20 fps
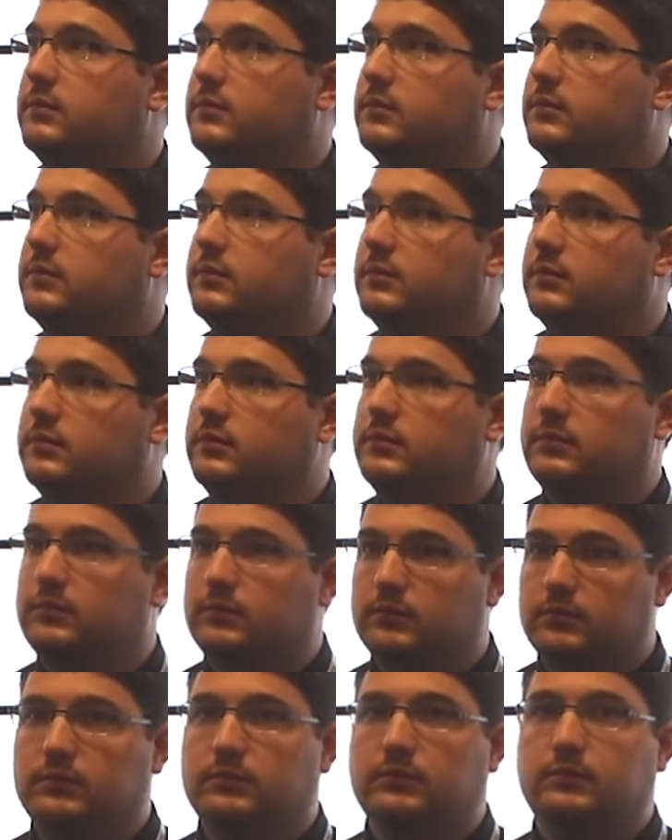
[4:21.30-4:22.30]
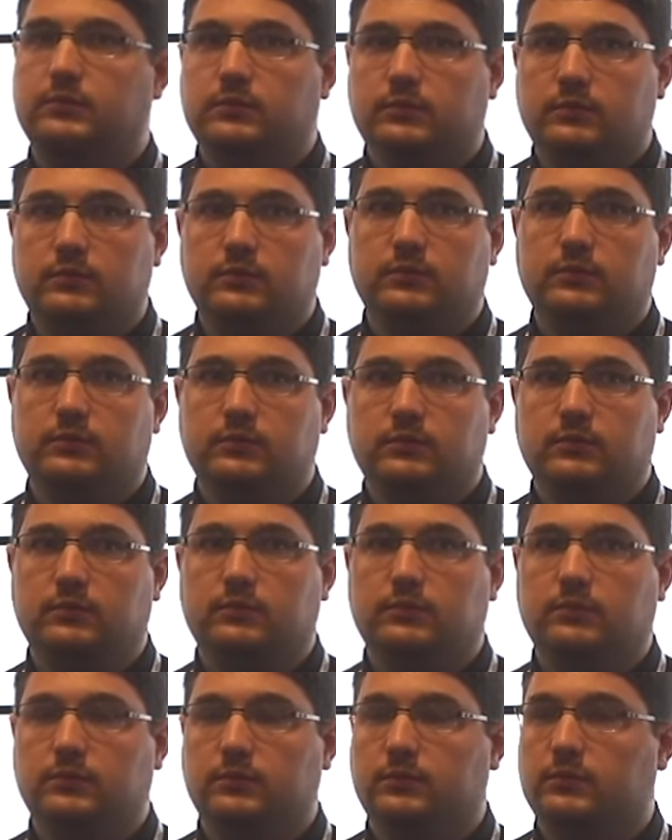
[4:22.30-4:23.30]

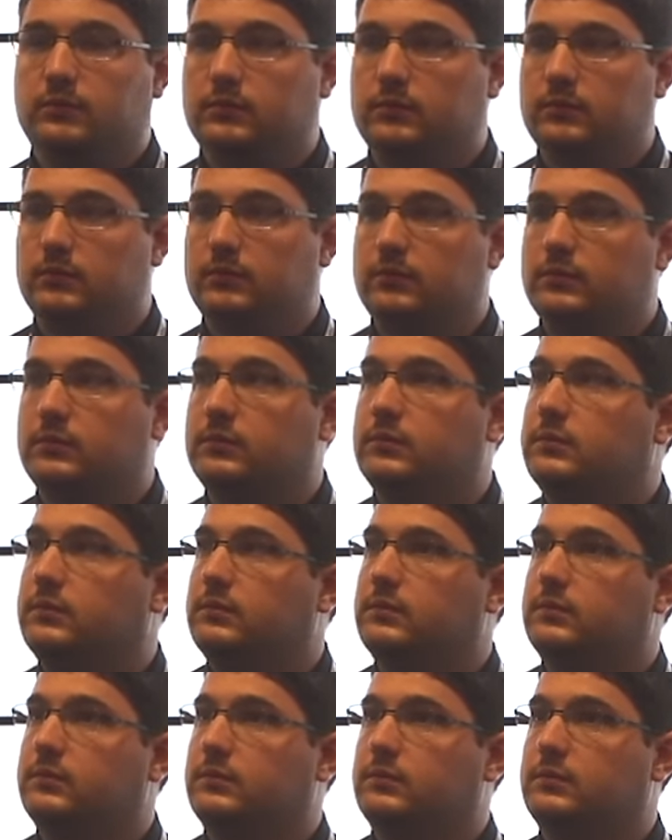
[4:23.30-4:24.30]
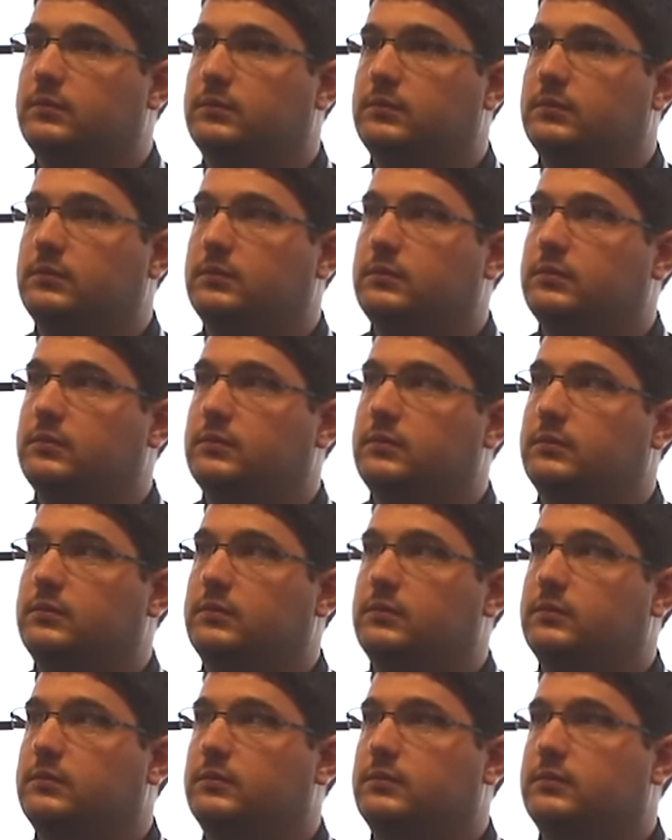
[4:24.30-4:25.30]

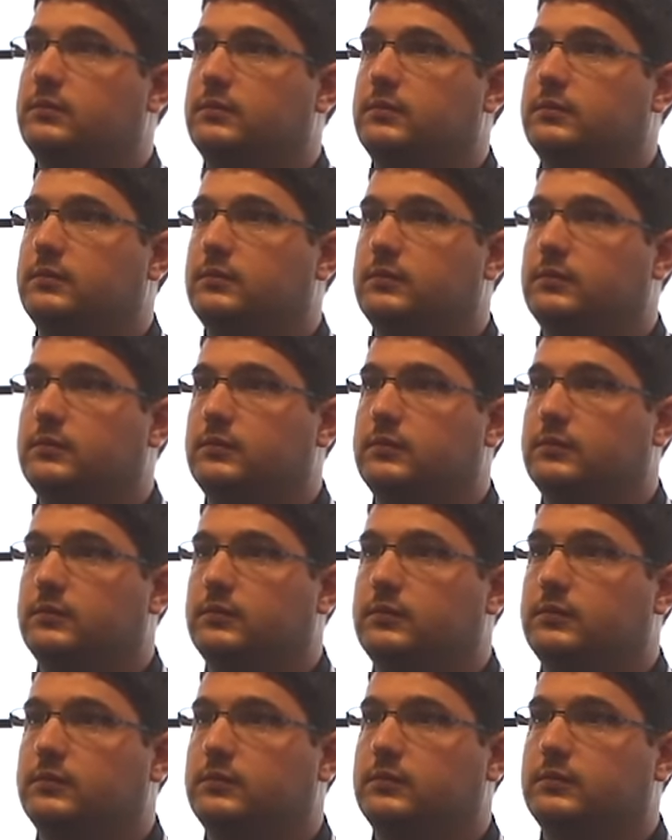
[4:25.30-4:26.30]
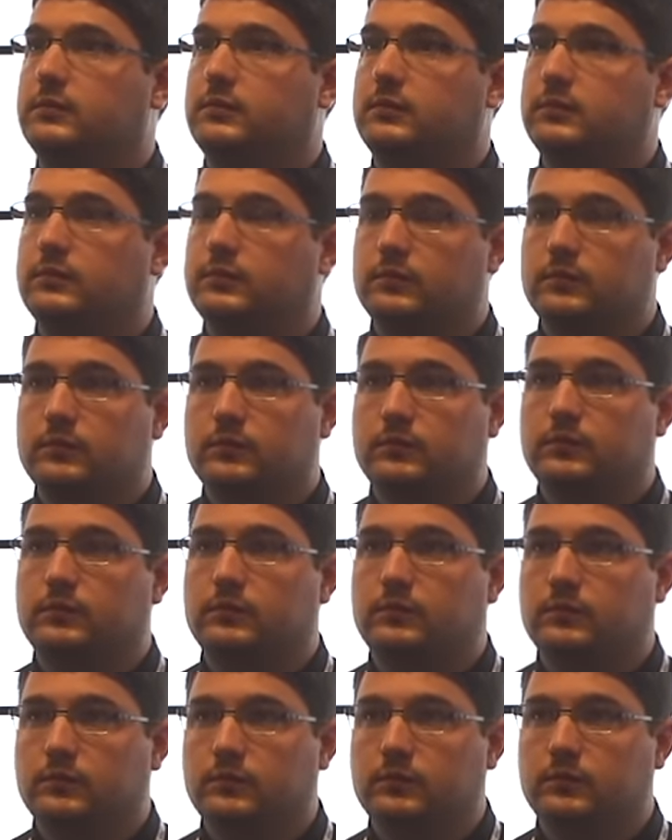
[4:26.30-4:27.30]

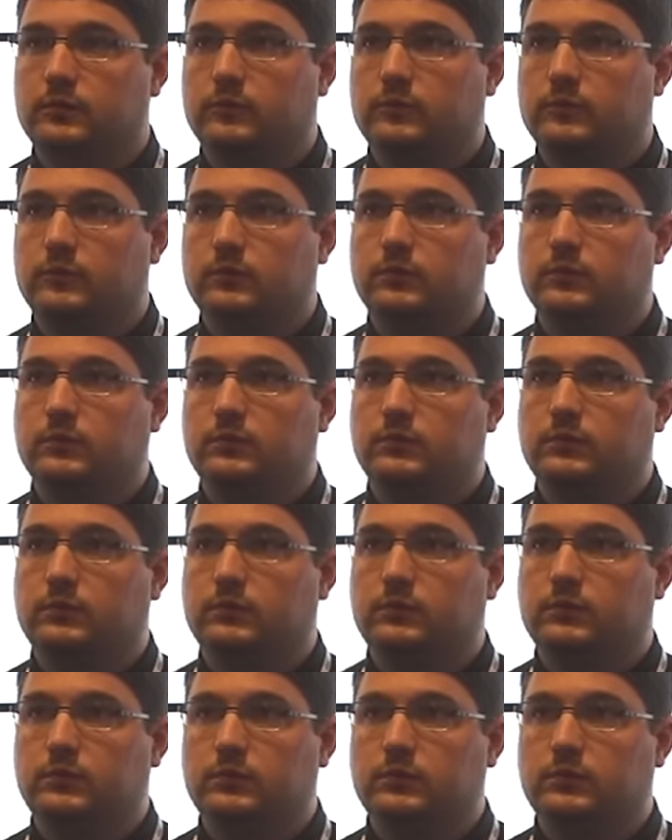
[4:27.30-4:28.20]
No words are spoken by the person on screen.